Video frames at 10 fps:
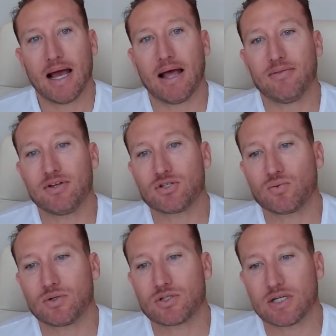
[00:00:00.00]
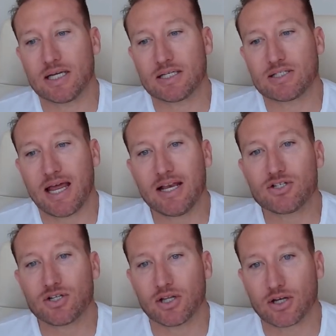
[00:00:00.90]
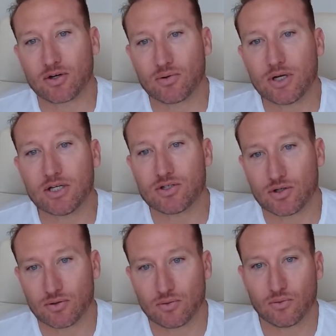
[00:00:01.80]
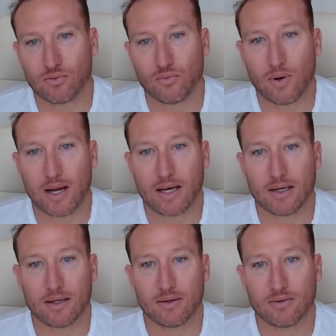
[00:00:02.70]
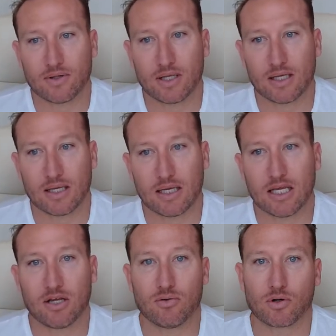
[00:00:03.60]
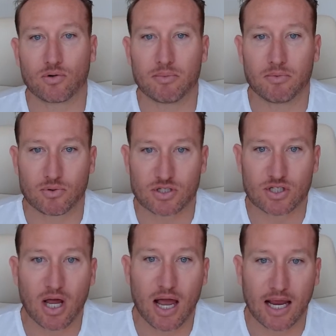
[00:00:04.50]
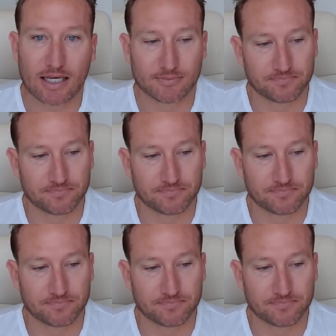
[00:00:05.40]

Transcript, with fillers: And this was intentionally agreed to when the E U agreement was signed,